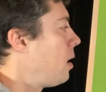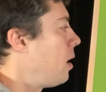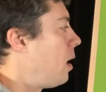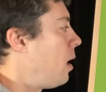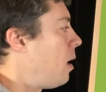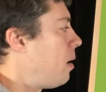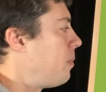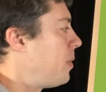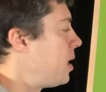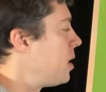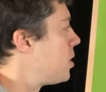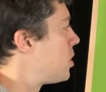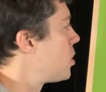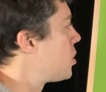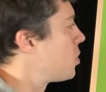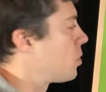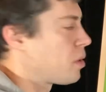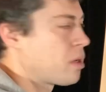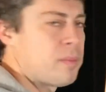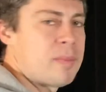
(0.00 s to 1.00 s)
a
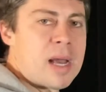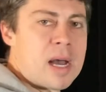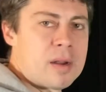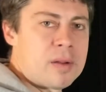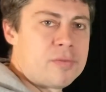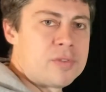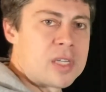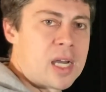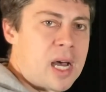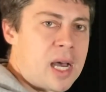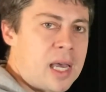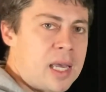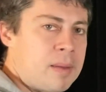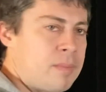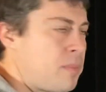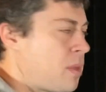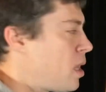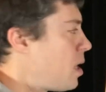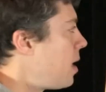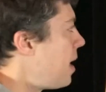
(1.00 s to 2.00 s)
short amount of time.